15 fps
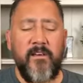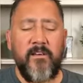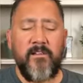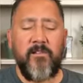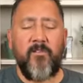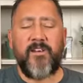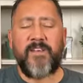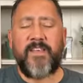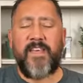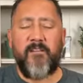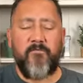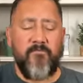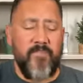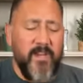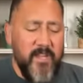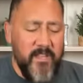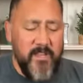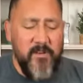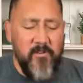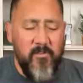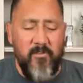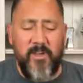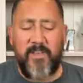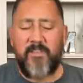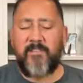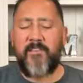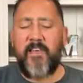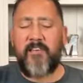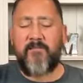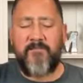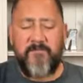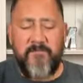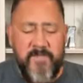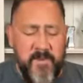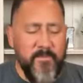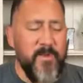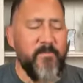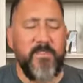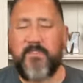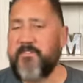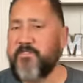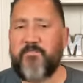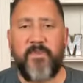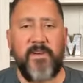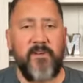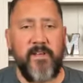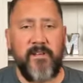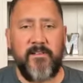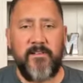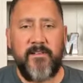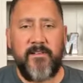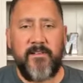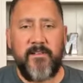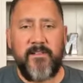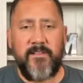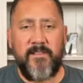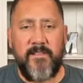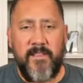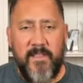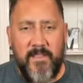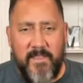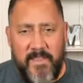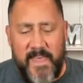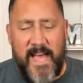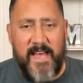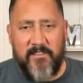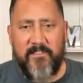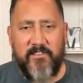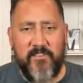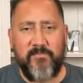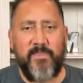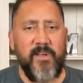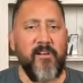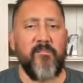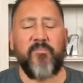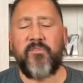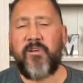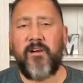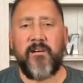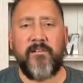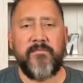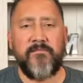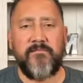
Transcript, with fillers: Lord, get rid of the noise and fill me with your spirit. That should be our prayer.